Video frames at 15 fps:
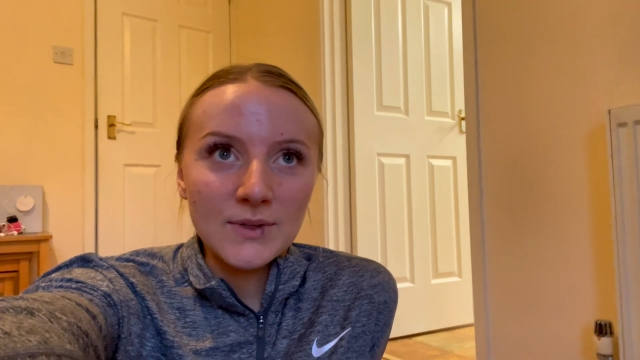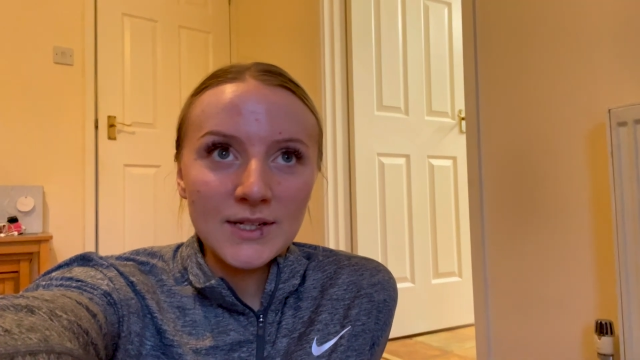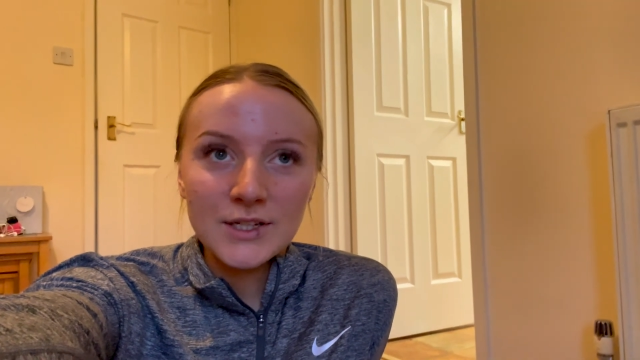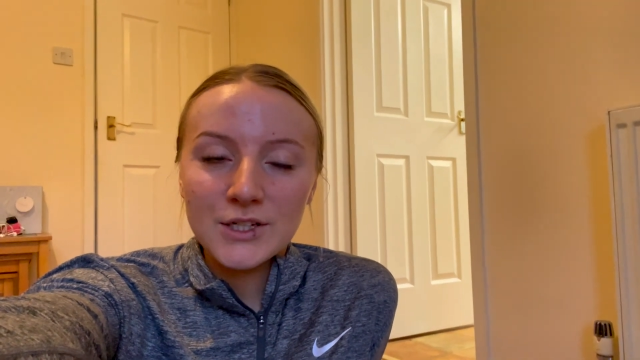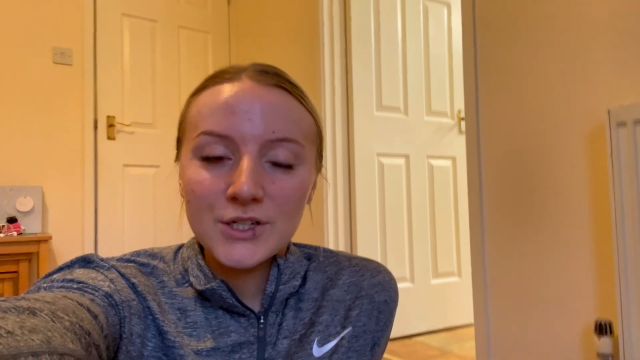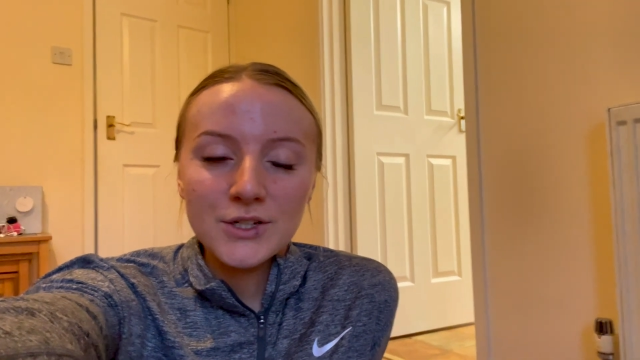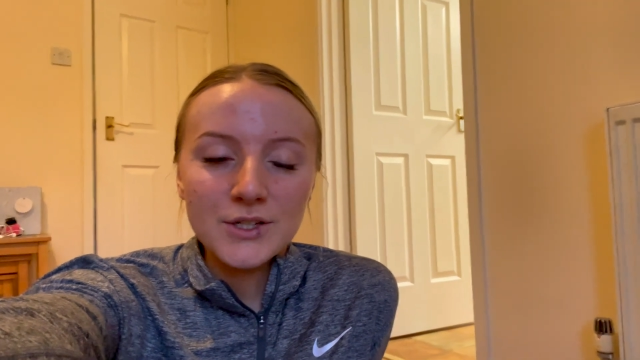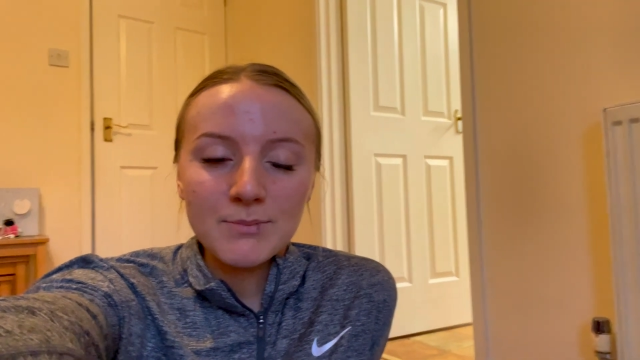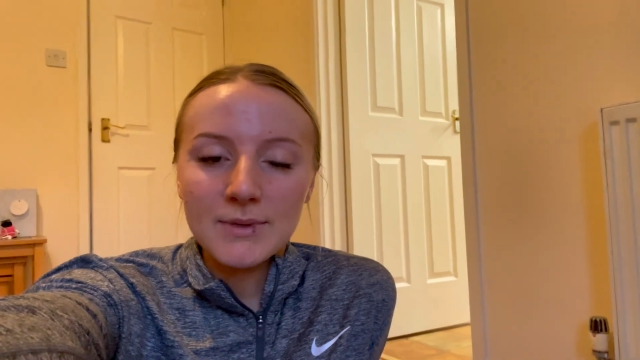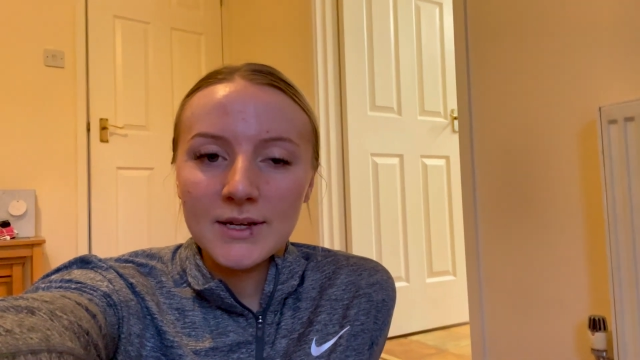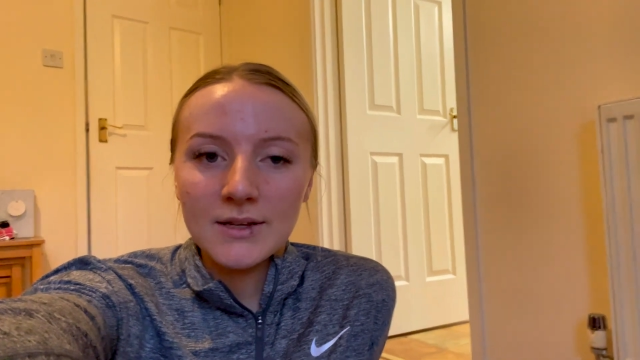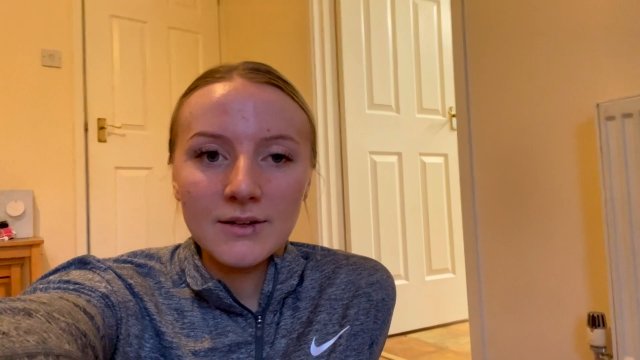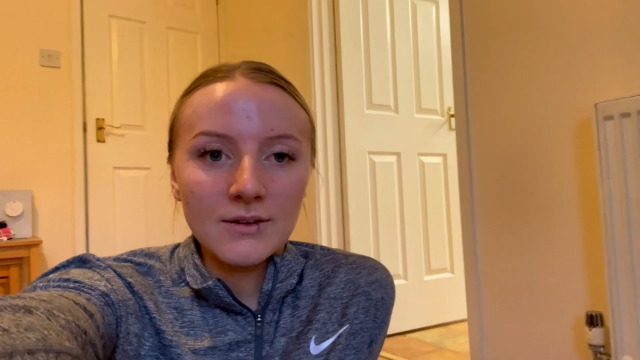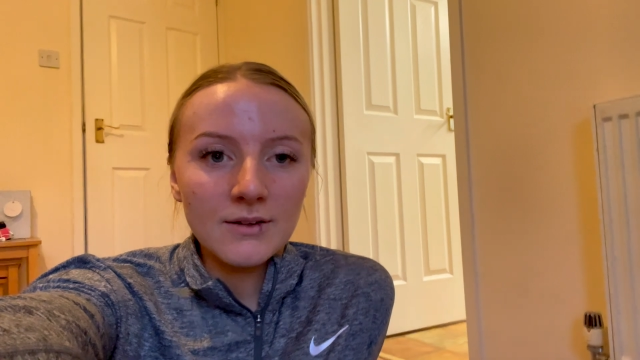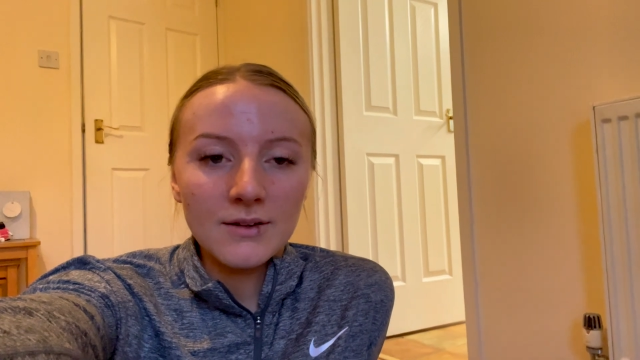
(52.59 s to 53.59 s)
and it's just
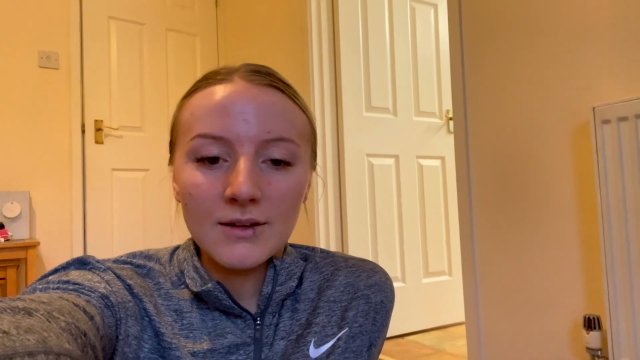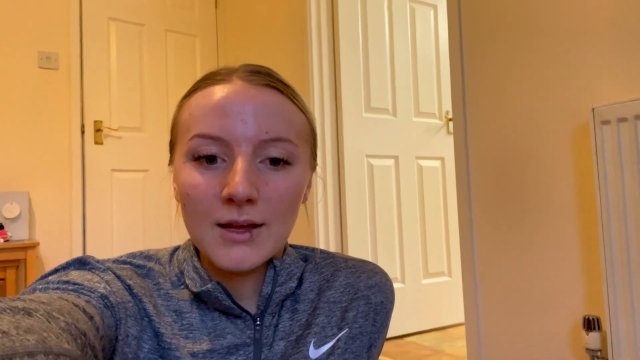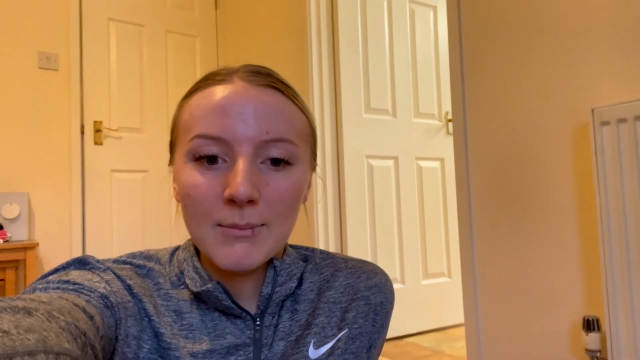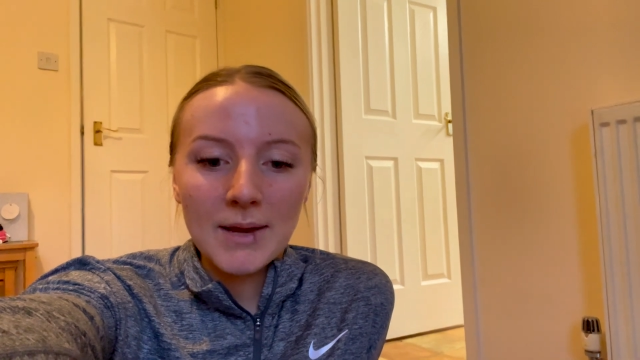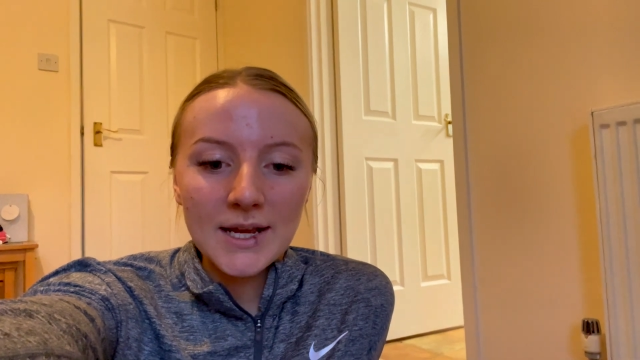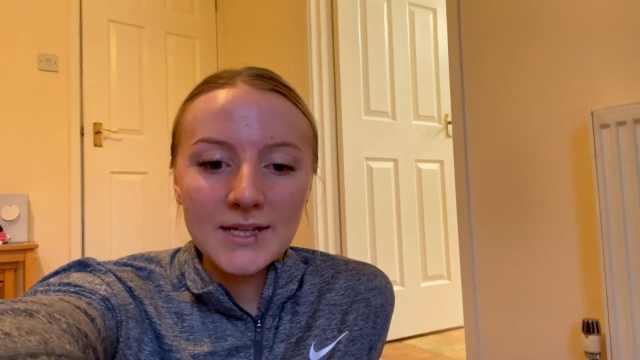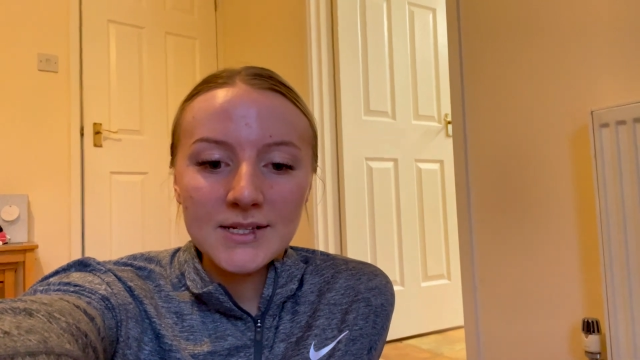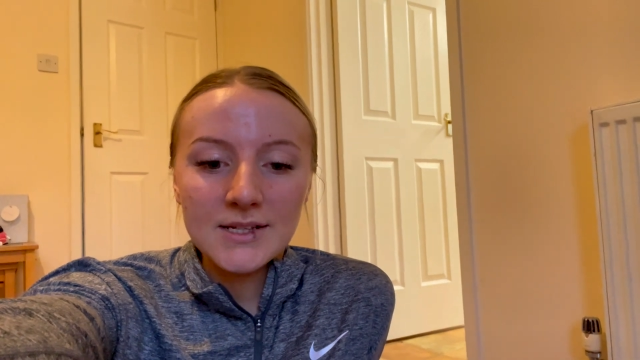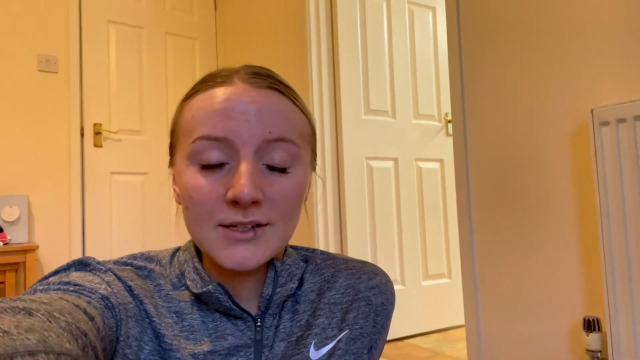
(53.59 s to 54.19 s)
been amazing.